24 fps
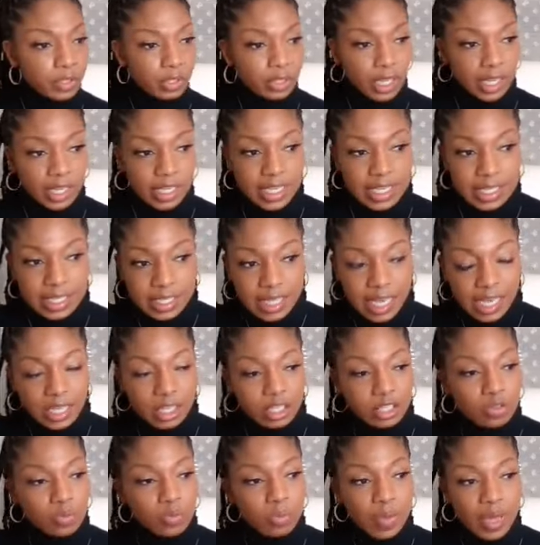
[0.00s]
Like he's
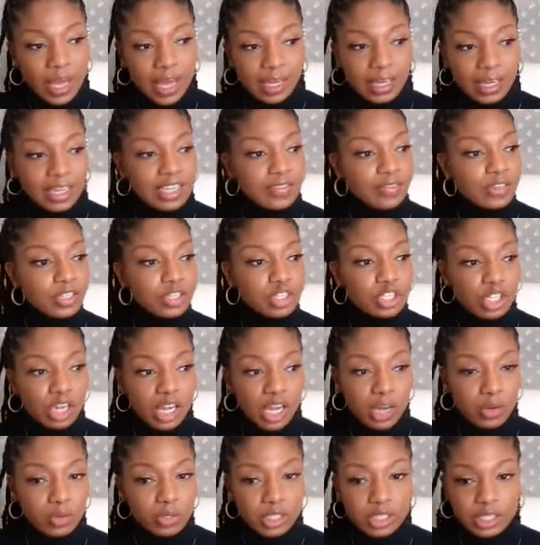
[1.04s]
taking you back, even
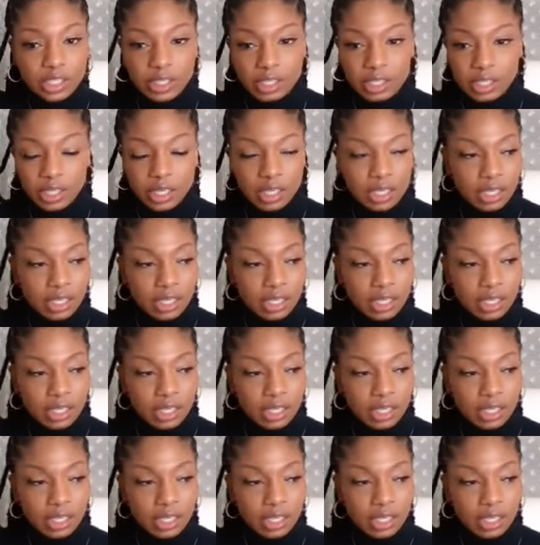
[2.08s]
childhood.